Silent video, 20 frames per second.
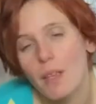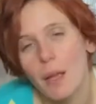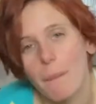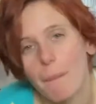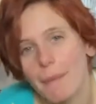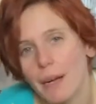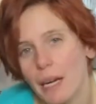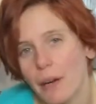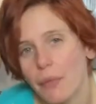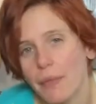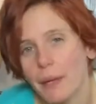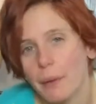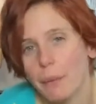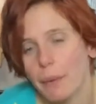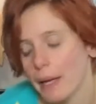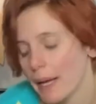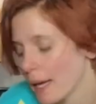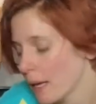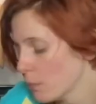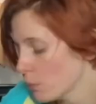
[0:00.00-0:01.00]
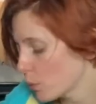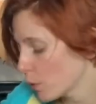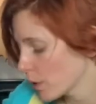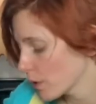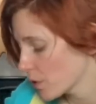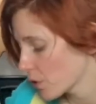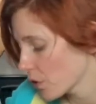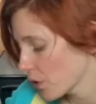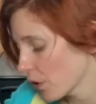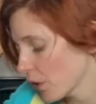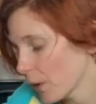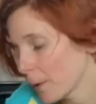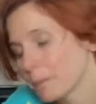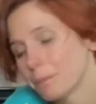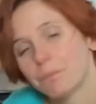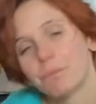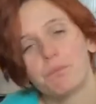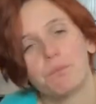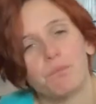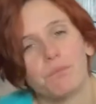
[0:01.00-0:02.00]
But I don't think I want to add more of the sugar.
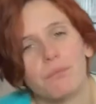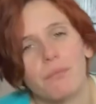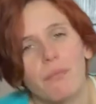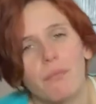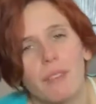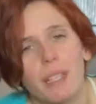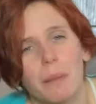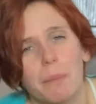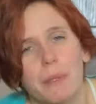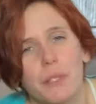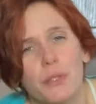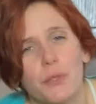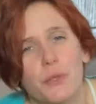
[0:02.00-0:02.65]
It'd be too